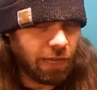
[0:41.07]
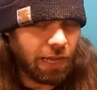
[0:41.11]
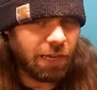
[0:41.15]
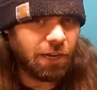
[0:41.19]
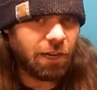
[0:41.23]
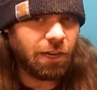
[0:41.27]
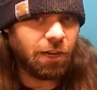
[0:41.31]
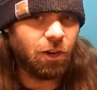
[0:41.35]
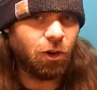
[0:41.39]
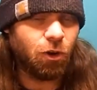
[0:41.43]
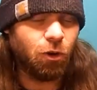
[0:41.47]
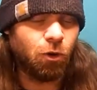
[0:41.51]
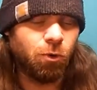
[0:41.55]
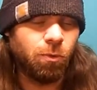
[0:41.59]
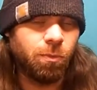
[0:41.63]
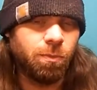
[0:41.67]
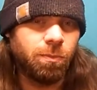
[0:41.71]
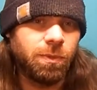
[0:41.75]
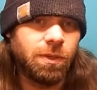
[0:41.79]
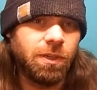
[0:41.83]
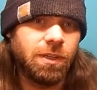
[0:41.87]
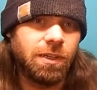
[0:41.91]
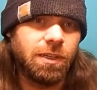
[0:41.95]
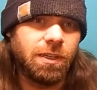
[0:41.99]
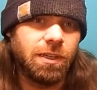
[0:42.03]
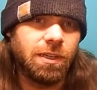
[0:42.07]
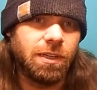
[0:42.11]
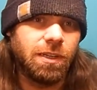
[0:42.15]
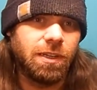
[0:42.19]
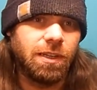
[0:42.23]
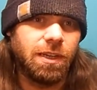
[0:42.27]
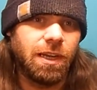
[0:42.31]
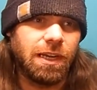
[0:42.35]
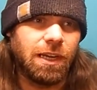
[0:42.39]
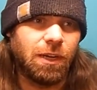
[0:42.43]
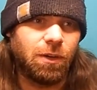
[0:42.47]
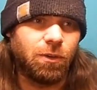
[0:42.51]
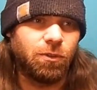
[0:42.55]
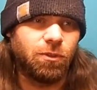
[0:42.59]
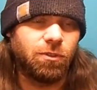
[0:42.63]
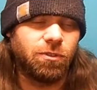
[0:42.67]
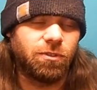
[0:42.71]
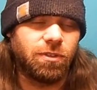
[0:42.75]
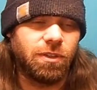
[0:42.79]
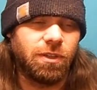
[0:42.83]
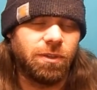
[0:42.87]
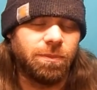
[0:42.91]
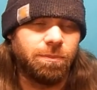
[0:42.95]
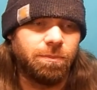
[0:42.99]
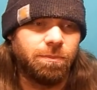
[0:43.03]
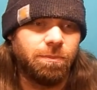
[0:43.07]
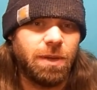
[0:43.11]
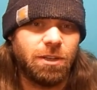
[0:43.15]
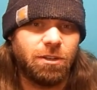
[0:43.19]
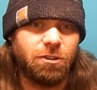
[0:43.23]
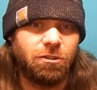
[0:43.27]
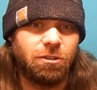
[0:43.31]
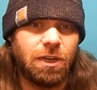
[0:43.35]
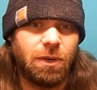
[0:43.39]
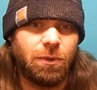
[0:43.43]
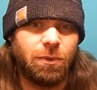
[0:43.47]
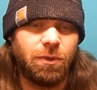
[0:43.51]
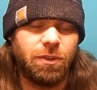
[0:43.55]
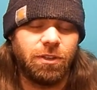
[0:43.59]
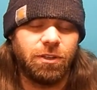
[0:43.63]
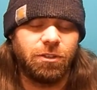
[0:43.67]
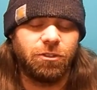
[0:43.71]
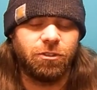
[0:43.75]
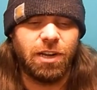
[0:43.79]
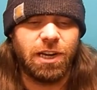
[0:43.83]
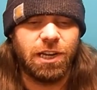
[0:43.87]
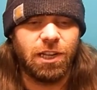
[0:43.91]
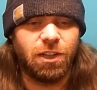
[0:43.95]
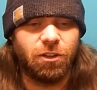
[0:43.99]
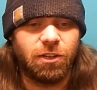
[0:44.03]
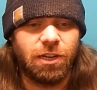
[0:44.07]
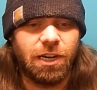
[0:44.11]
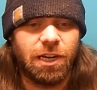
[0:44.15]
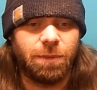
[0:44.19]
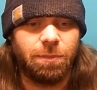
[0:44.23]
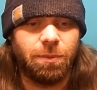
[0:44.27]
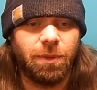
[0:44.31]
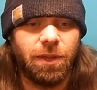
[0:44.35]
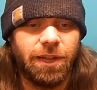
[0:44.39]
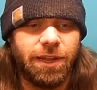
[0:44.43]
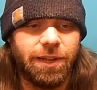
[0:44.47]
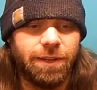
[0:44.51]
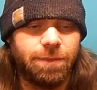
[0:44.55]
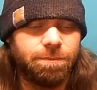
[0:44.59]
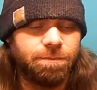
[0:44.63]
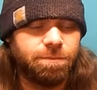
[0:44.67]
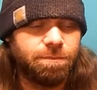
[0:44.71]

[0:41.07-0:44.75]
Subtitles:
got home and I was messing around with it, trying to learn how to play it,